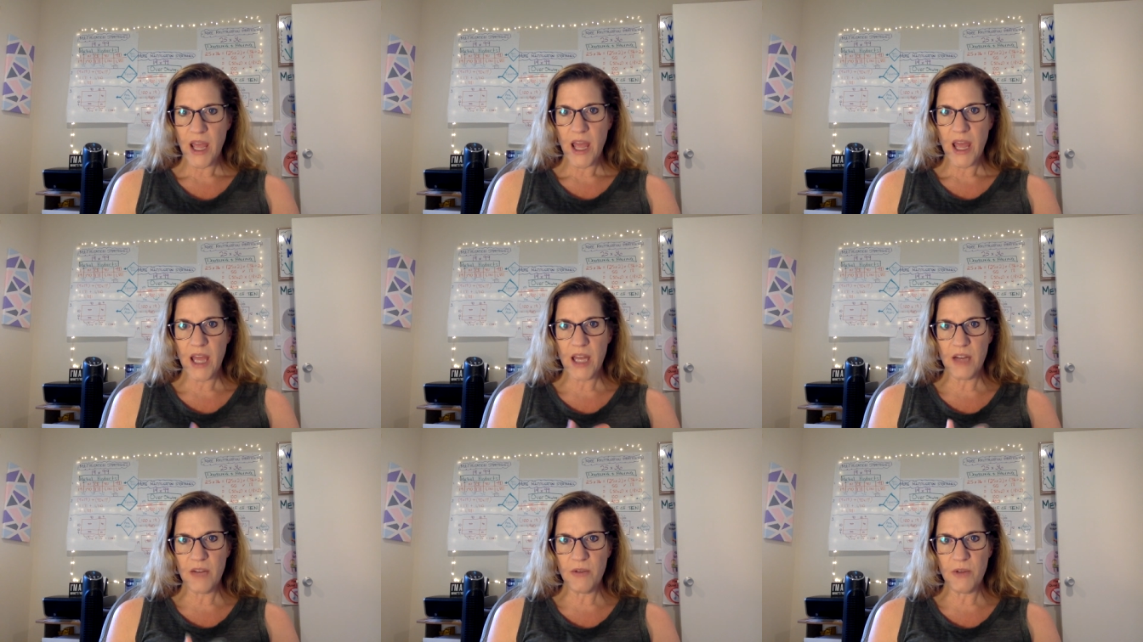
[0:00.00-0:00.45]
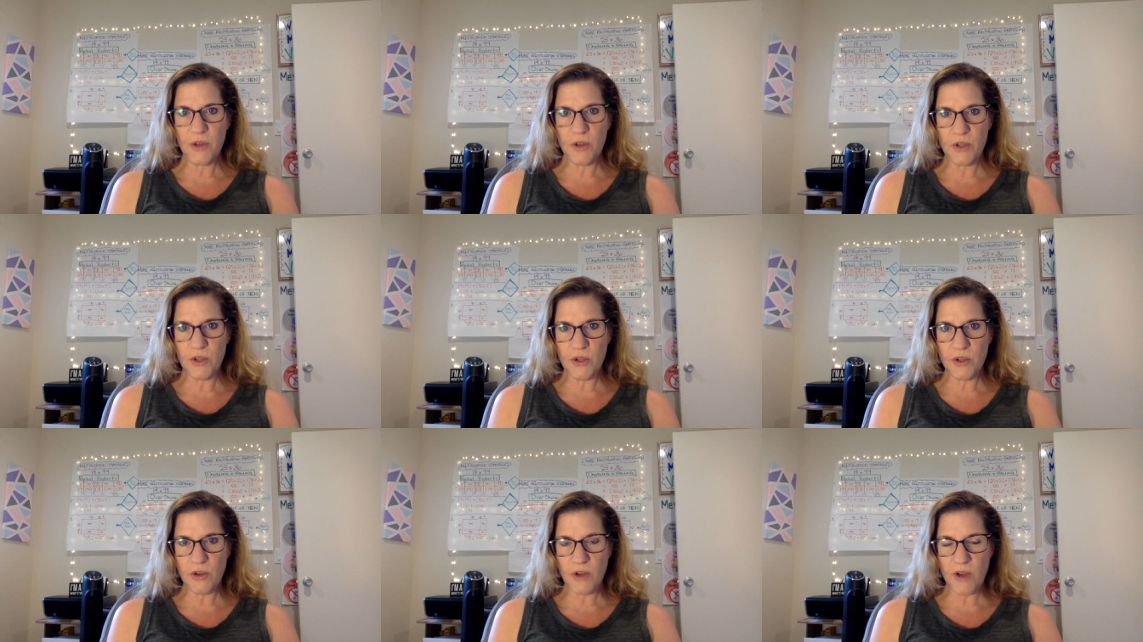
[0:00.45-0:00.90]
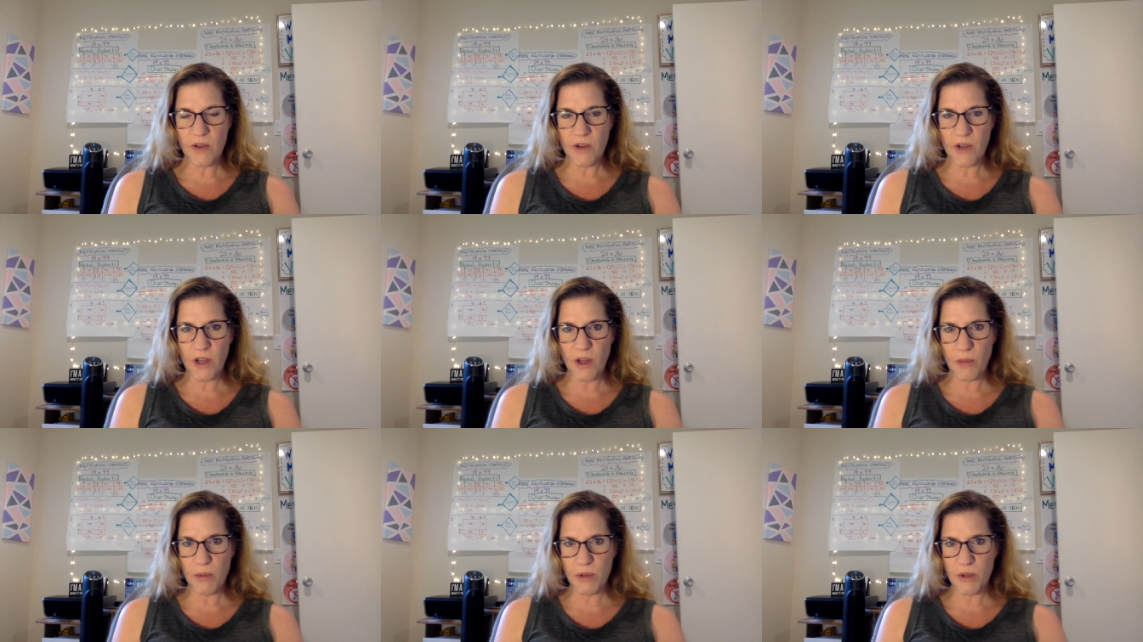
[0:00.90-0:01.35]
And if you do have a
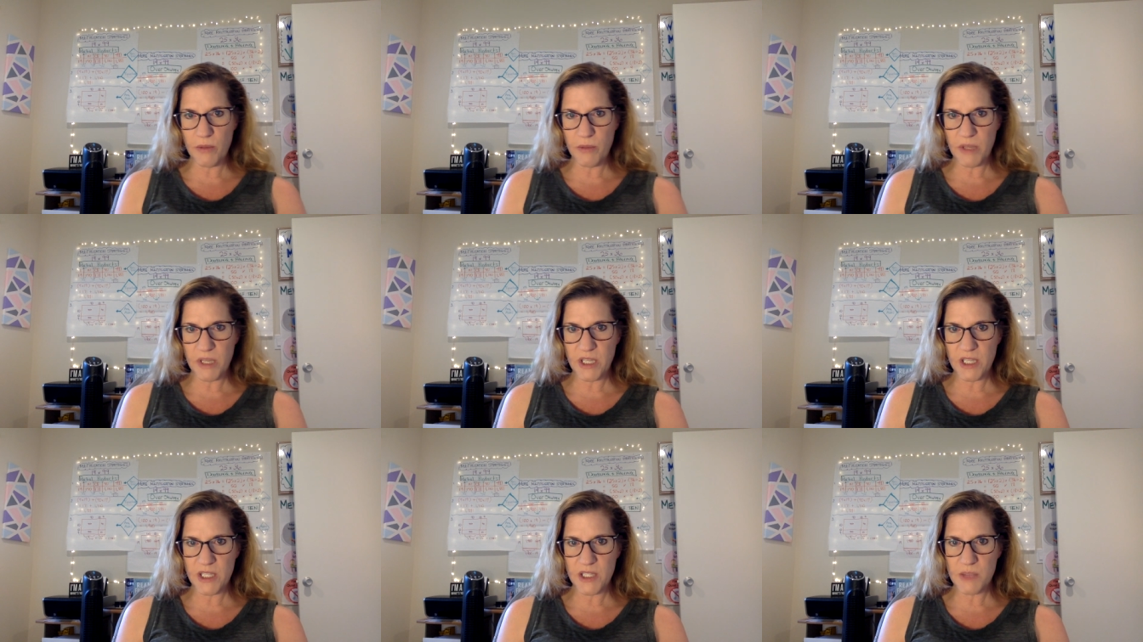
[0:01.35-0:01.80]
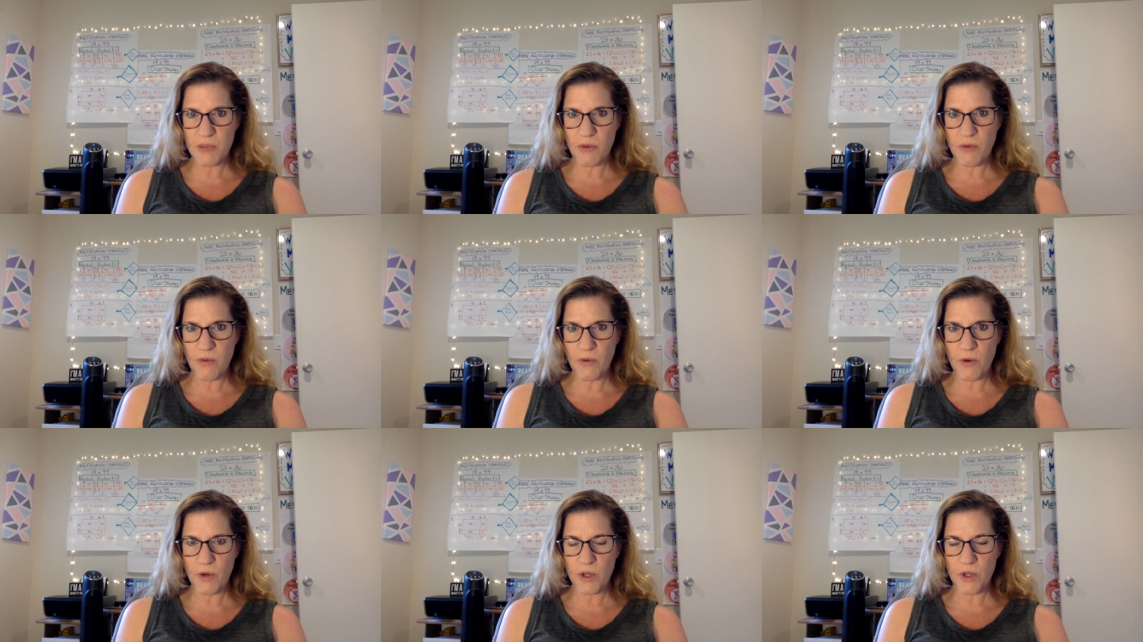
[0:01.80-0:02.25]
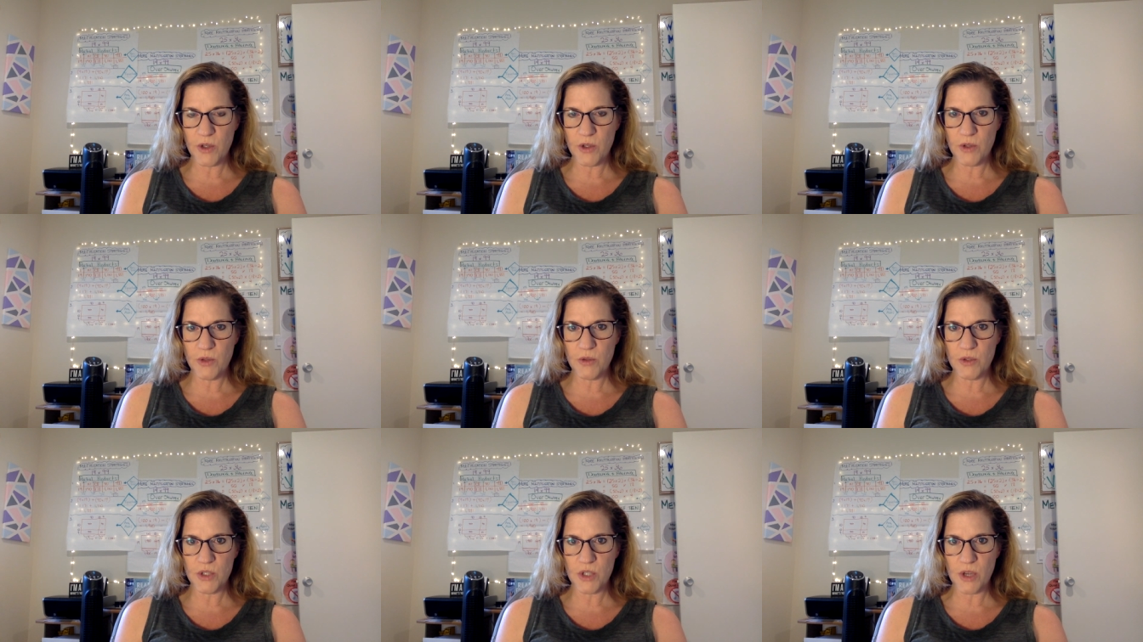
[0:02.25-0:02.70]
couple of minutes before
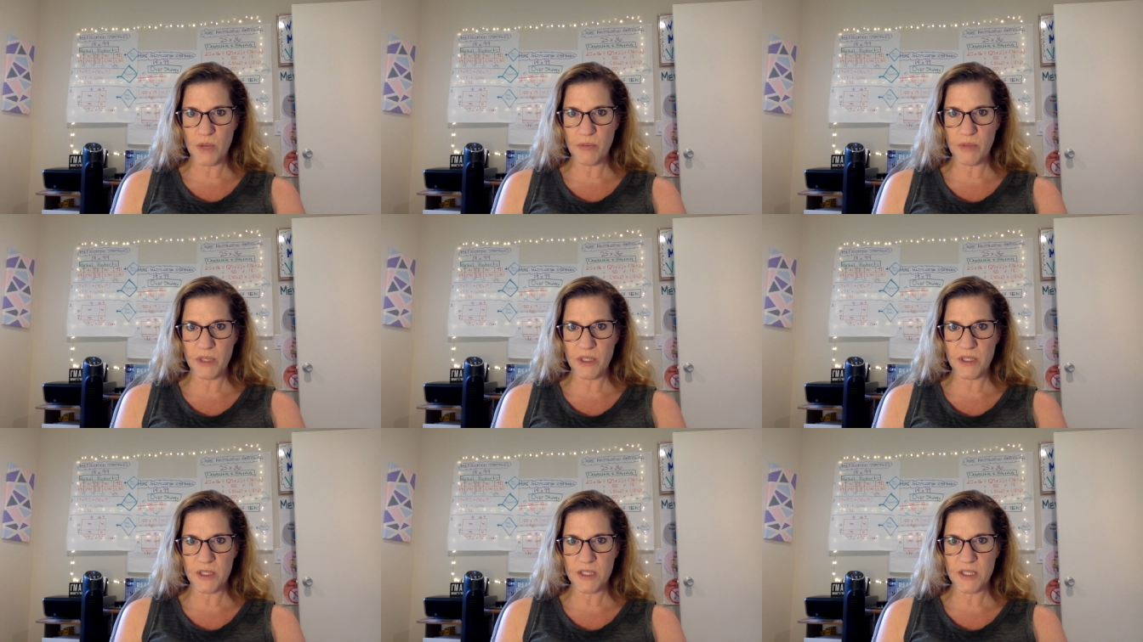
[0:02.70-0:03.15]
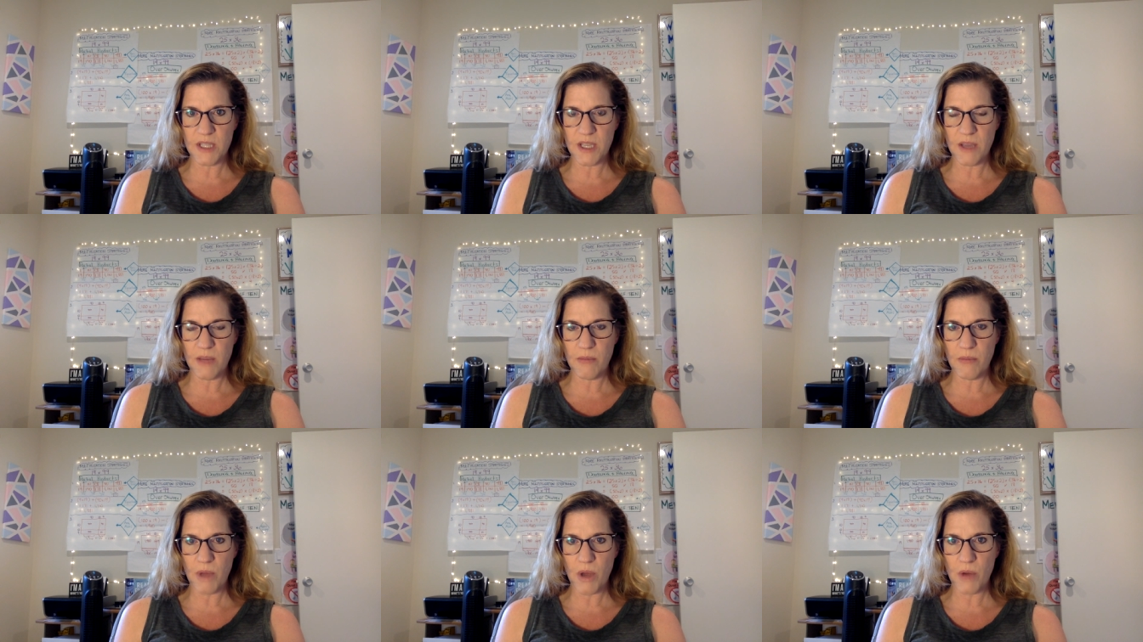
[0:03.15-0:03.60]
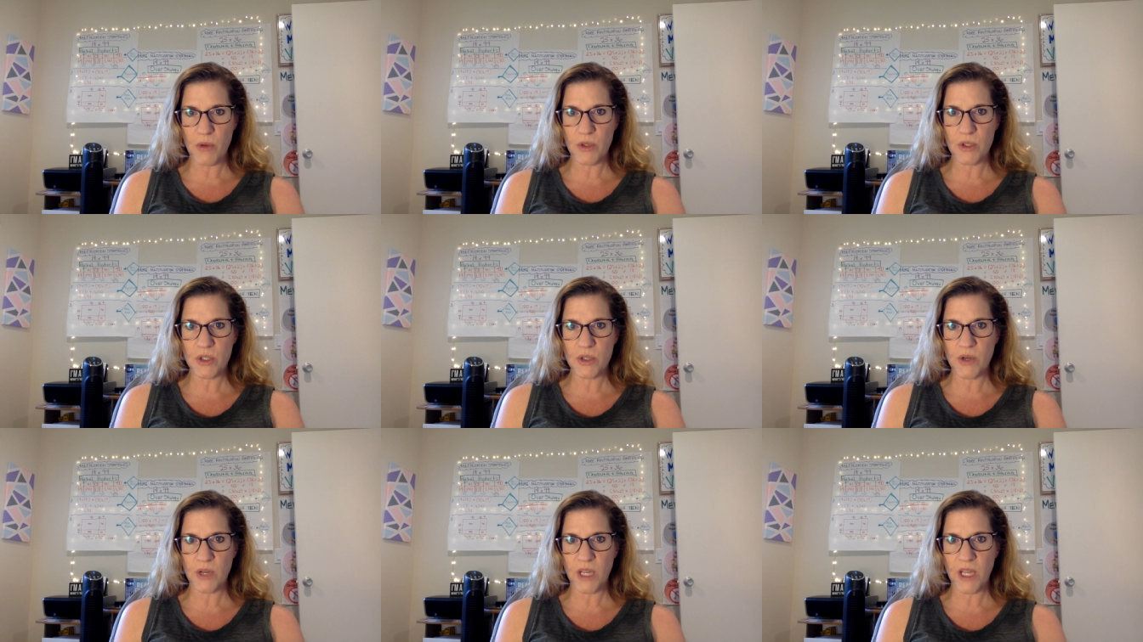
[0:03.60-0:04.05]
you jump into slam
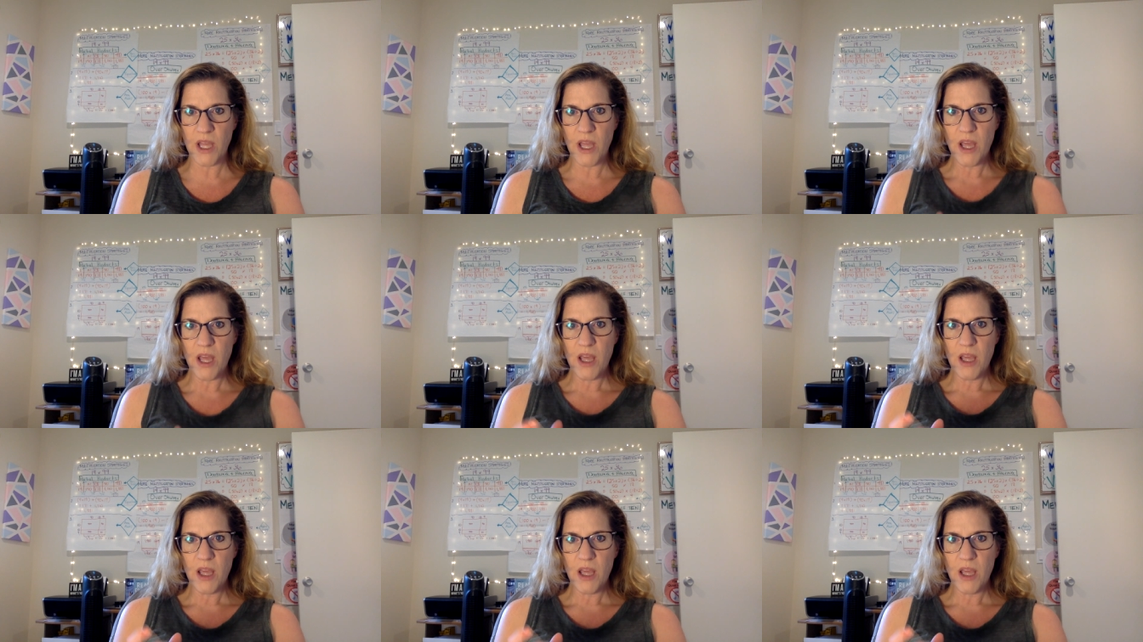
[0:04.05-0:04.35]
poetry,